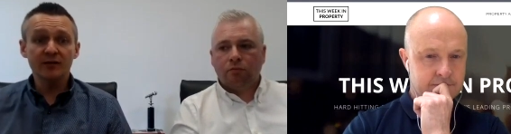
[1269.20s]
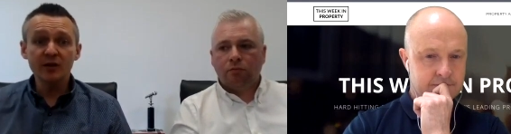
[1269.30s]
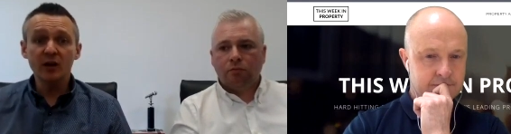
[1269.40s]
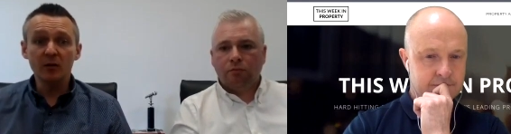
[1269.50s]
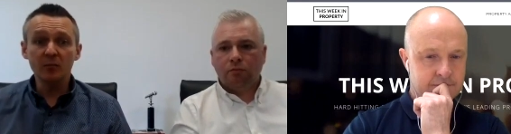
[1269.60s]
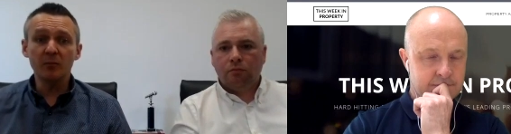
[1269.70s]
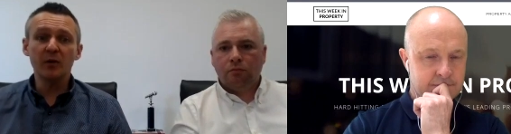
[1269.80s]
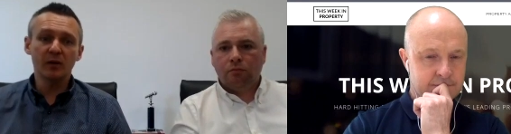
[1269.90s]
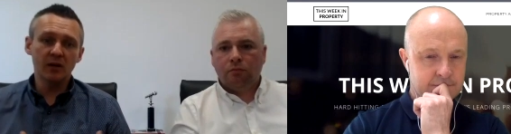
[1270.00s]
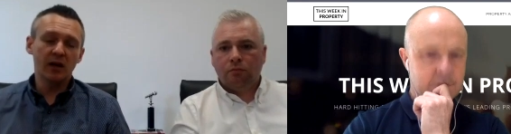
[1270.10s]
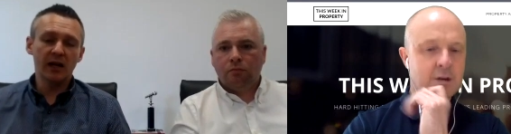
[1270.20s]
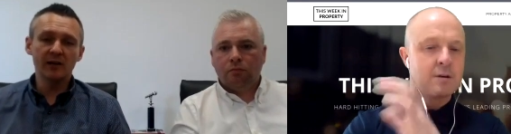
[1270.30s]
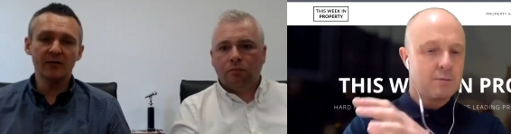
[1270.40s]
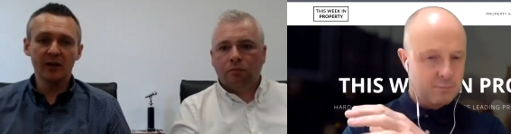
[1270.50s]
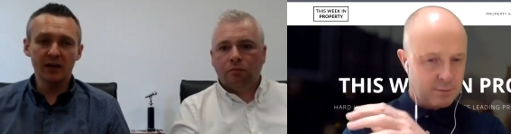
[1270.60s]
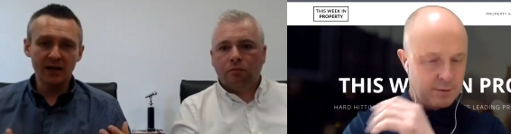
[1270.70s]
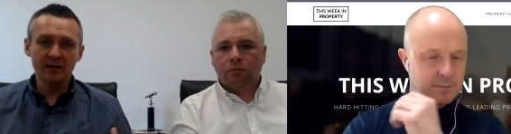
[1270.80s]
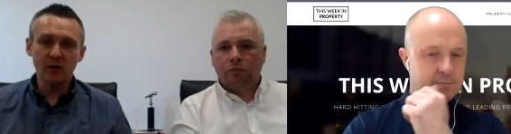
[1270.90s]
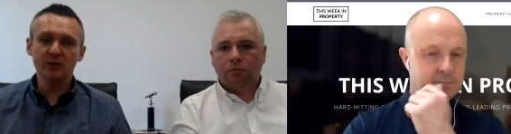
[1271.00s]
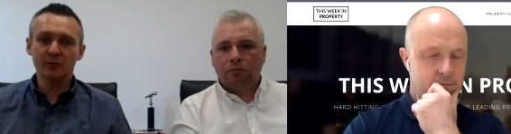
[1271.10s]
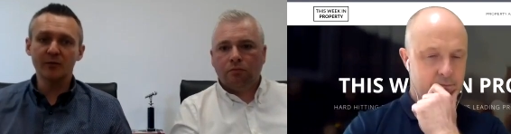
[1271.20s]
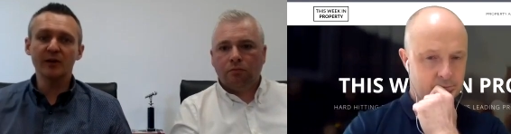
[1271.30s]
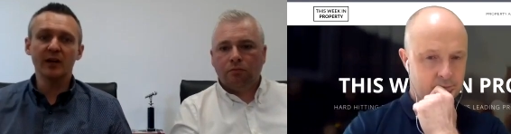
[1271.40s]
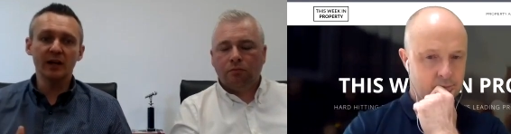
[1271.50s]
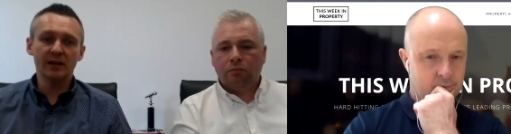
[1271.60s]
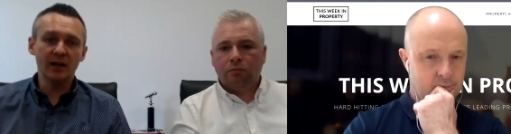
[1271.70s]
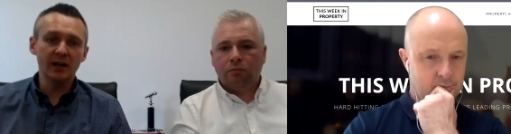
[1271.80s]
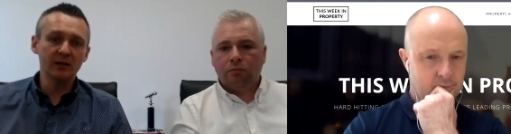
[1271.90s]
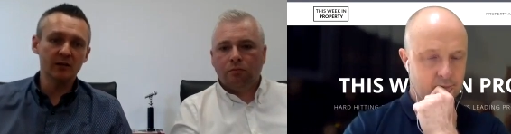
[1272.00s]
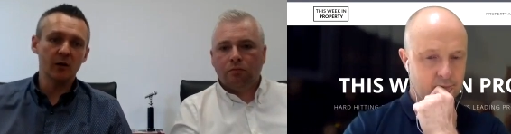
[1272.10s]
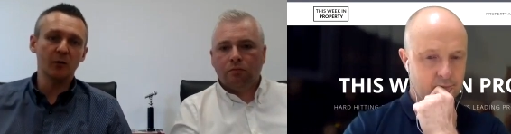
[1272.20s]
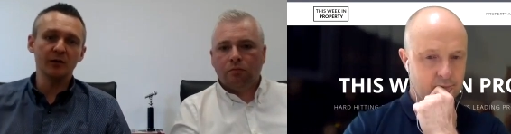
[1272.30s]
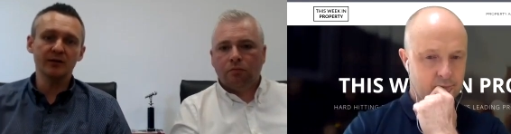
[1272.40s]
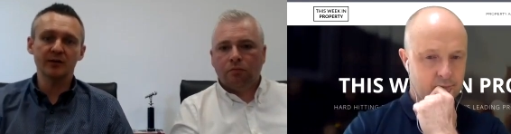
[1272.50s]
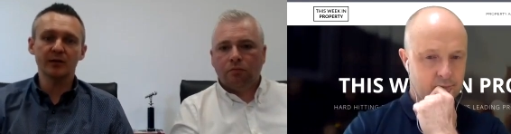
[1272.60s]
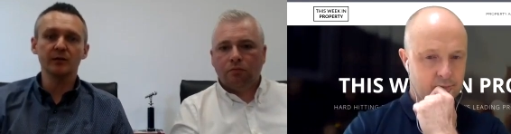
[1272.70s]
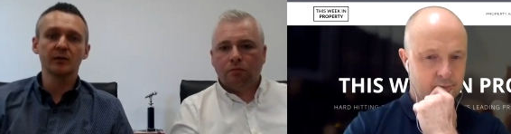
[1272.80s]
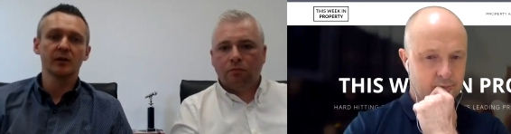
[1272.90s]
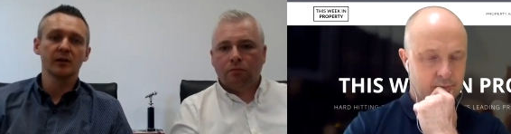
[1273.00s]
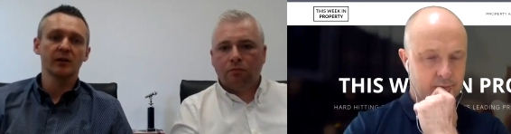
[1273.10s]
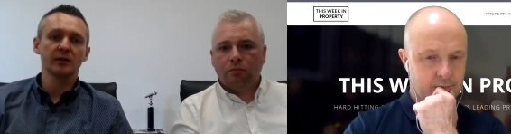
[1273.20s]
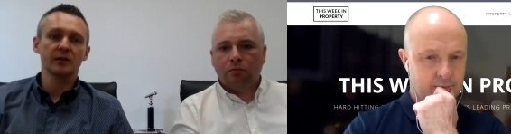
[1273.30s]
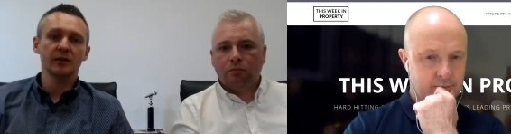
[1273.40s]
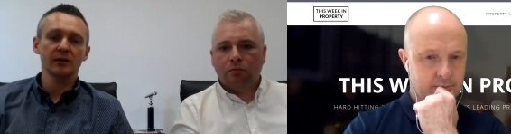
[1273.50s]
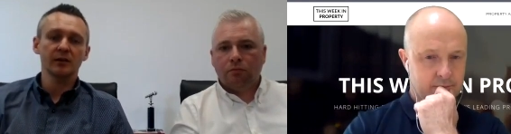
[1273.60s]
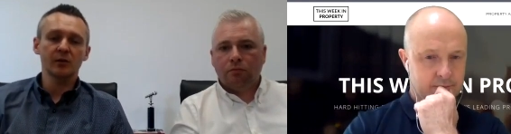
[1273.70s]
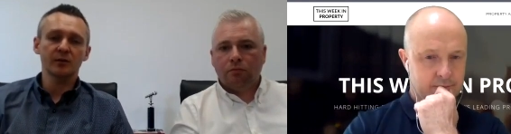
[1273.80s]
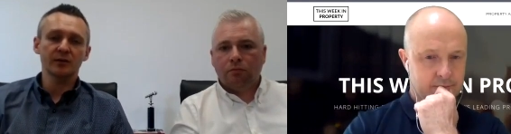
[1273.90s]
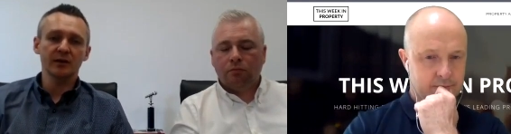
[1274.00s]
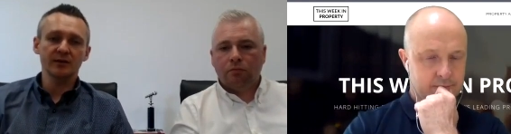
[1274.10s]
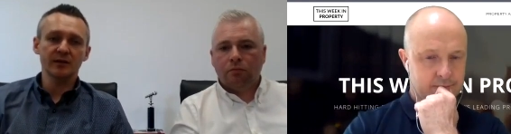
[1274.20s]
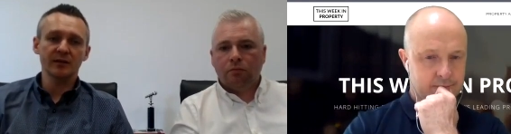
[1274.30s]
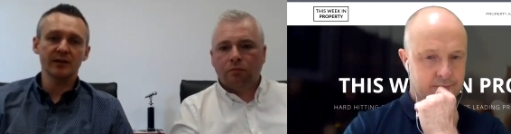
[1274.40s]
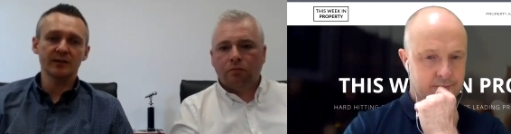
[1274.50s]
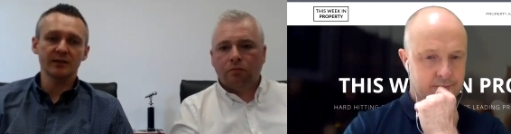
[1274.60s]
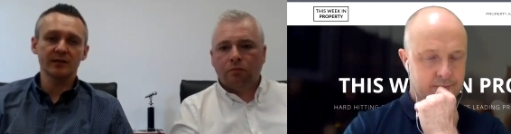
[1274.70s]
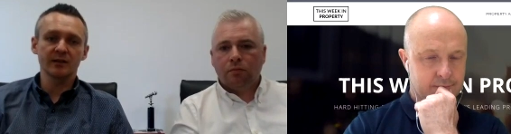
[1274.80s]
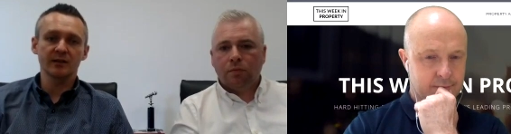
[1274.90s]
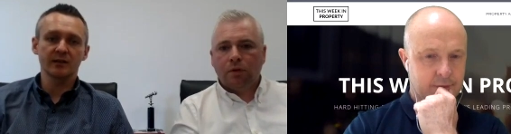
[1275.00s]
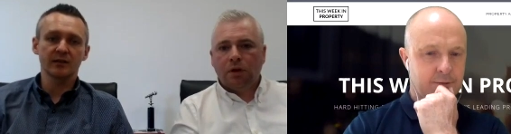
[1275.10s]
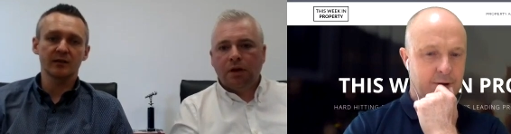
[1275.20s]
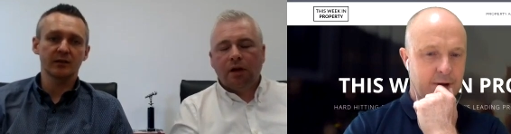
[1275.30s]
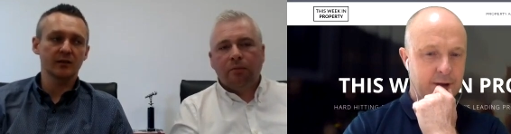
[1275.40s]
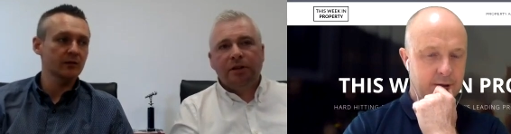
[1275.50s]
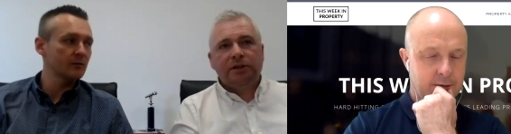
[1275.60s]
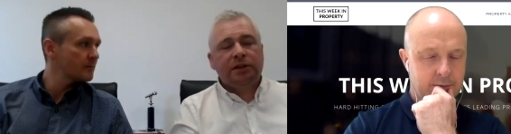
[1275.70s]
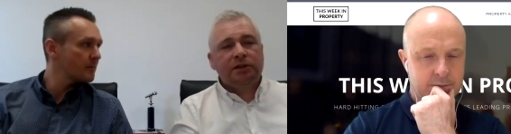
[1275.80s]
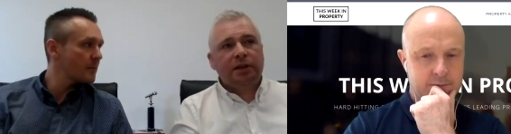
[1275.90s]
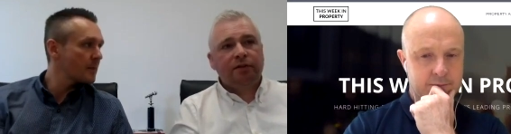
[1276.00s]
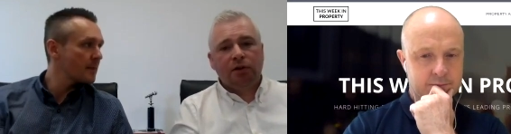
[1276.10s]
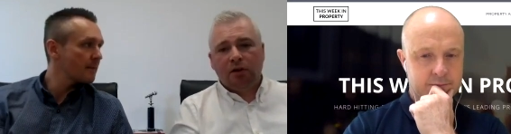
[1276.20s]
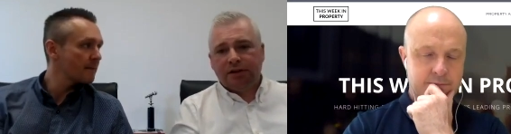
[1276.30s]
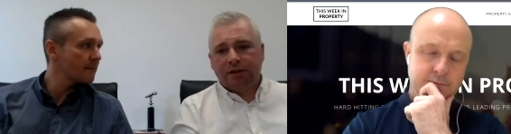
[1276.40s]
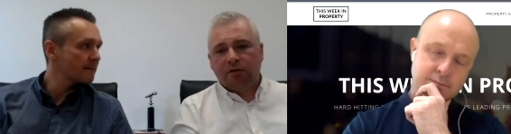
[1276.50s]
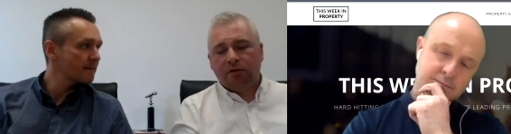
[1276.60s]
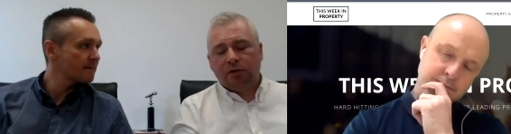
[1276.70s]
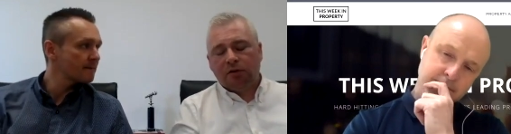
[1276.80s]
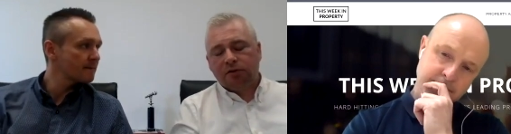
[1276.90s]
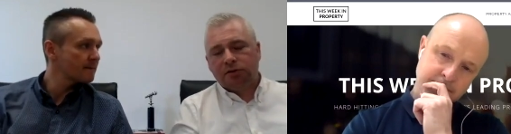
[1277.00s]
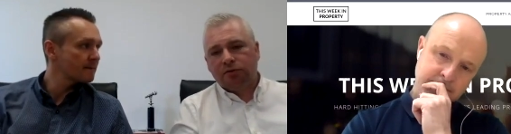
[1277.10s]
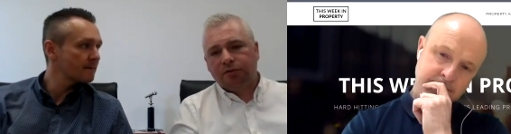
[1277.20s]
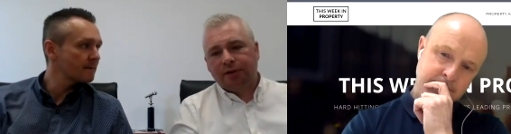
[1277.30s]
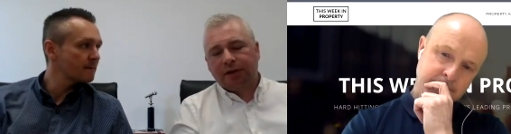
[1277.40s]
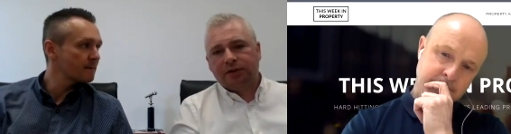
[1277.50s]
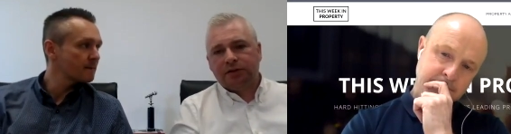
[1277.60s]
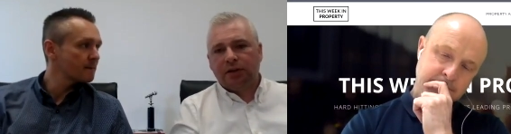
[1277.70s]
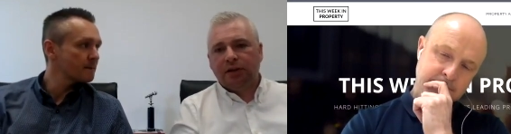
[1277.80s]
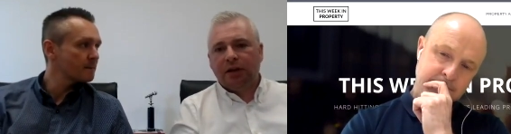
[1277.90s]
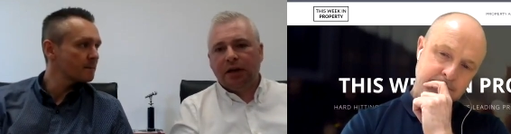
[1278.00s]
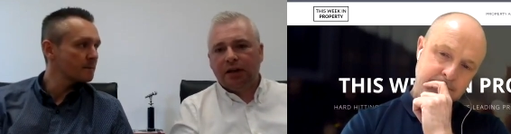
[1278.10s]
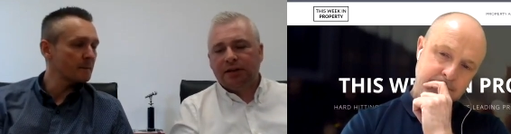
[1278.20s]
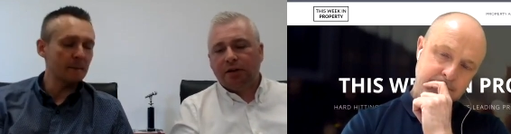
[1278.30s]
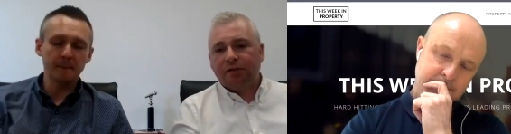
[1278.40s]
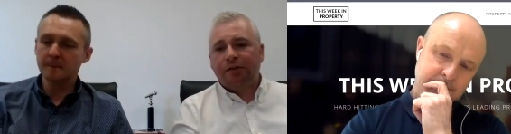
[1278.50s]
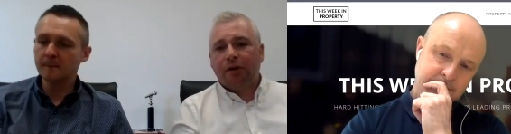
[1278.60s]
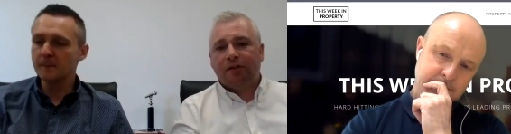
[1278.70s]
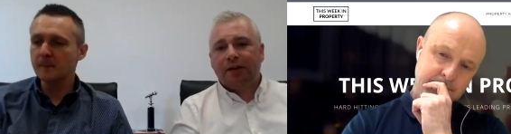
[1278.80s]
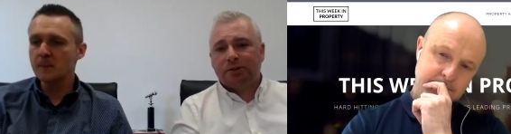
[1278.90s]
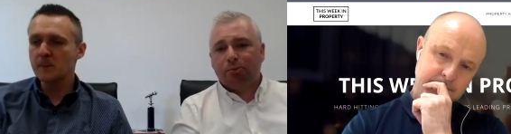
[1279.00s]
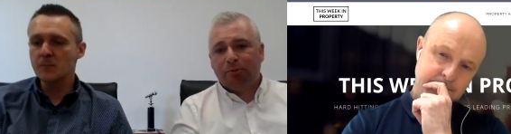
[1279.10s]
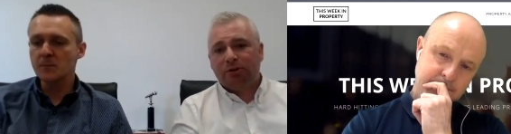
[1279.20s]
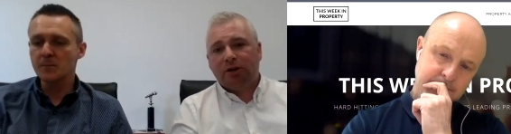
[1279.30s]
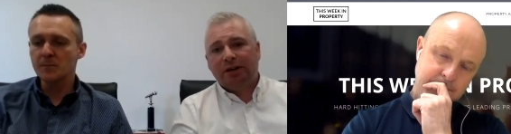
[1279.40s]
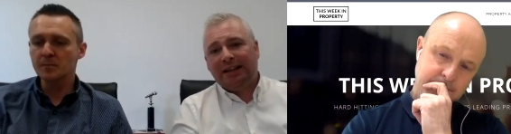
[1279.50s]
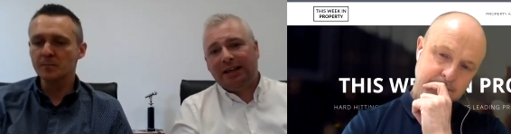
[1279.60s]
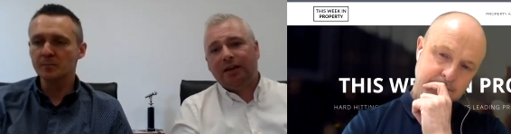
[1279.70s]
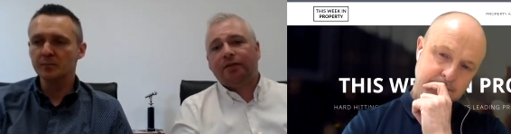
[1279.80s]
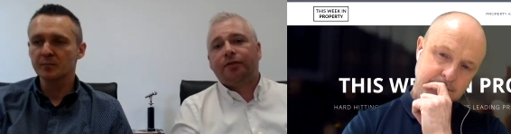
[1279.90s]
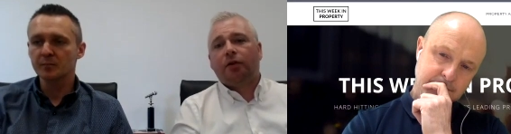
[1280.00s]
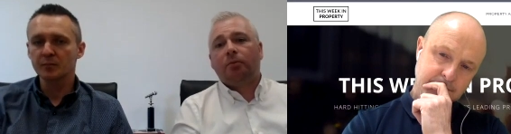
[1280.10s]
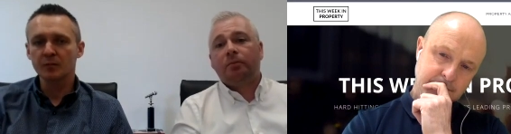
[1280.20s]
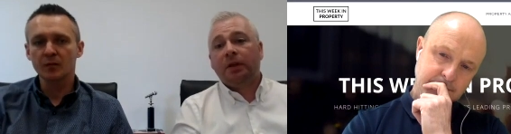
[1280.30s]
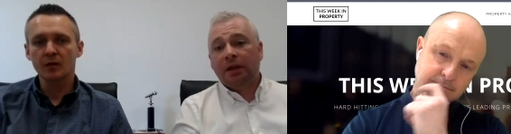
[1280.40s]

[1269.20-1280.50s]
Speaker 1: some, but anything that gets lodged within there could then go on to to cause those diseases.
Speaker 2: Yeah, I mean, give you an idea on, on sort of figures. The uh, there's over five thousand people dying a year from